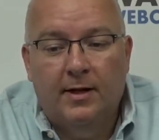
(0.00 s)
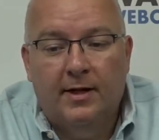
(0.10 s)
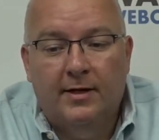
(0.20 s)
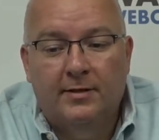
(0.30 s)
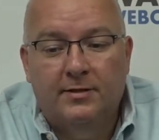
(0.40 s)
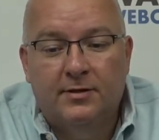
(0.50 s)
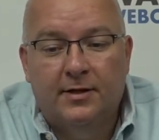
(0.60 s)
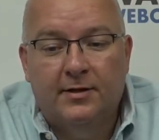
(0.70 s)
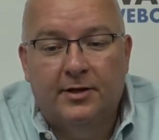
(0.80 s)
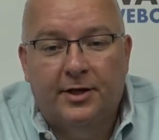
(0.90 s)
is
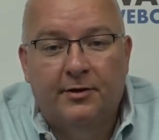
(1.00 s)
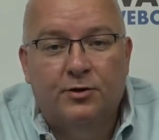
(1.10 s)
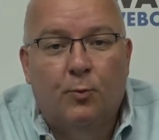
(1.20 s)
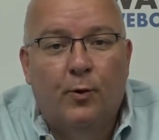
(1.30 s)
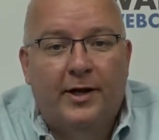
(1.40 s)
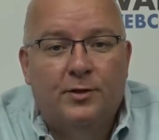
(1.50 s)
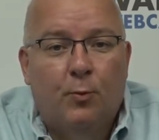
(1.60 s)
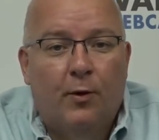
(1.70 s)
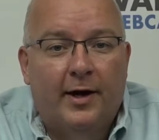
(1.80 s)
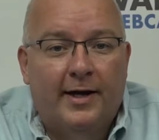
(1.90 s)
that the year
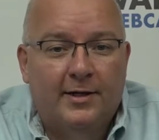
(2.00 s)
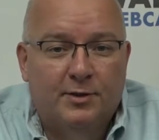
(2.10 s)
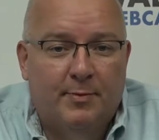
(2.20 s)
2020 has